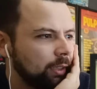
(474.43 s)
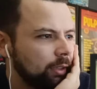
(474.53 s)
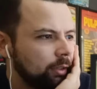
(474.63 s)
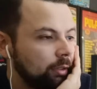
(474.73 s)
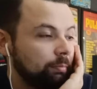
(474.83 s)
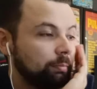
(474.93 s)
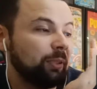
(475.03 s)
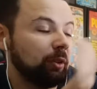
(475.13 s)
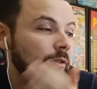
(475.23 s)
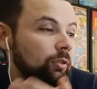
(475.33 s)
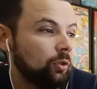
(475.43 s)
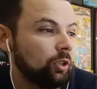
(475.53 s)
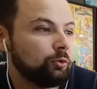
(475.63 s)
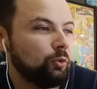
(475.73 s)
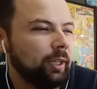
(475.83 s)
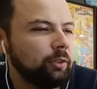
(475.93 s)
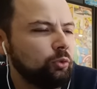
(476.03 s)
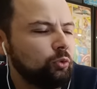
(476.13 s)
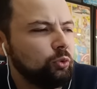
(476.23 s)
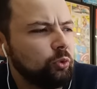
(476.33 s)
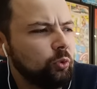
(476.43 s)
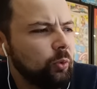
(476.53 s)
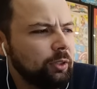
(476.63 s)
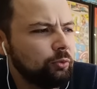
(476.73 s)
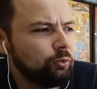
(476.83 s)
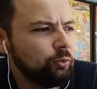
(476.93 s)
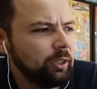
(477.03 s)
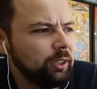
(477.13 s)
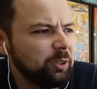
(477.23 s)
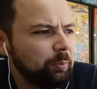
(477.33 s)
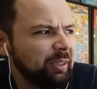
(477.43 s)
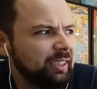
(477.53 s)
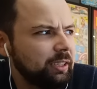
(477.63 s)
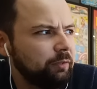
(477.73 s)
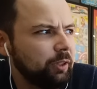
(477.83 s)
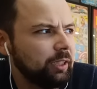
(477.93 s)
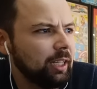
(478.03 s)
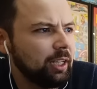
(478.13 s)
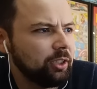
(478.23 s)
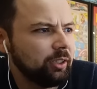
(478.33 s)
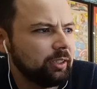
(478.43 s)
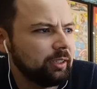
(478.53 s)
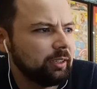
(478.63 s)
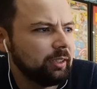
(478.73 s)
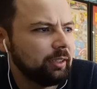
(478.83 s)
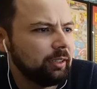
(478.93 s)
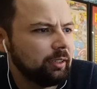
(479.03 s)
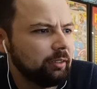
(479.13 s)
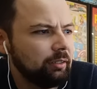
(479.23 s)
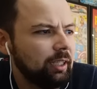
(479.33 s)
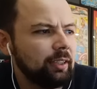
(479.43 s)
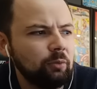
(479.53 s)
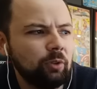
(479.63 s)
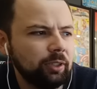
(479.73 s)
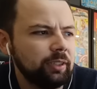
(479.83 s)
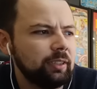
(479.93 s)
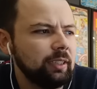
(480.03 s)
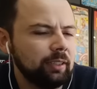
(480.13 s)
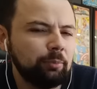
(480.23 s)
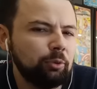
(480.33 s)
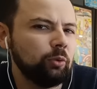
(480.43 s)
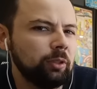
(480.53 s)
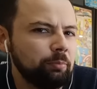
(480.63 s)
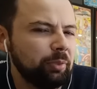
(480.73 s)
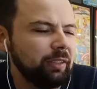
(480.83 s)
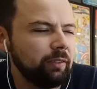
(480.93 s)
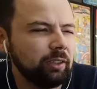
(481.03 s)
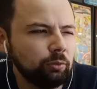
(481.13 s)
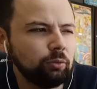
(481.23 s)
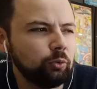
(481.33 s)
Or trying to hit really specific targets like the ones they end up showing previous.